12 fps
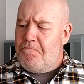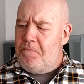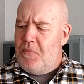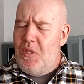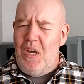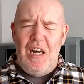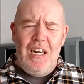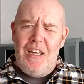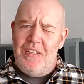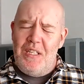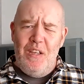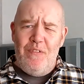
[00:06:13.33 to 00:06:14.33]
a
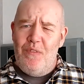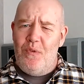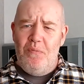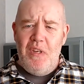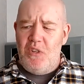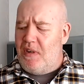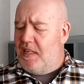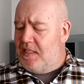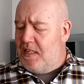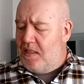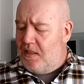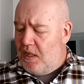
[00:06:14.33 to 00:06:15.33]
lot different from Ridge
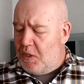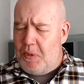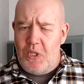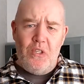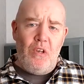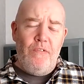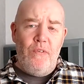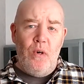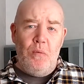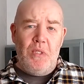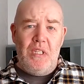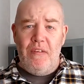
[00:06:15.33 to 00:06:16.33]
Racer. Not as much as I
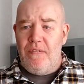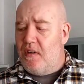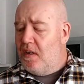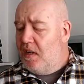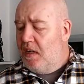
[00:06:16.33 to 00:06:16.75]
thought was different.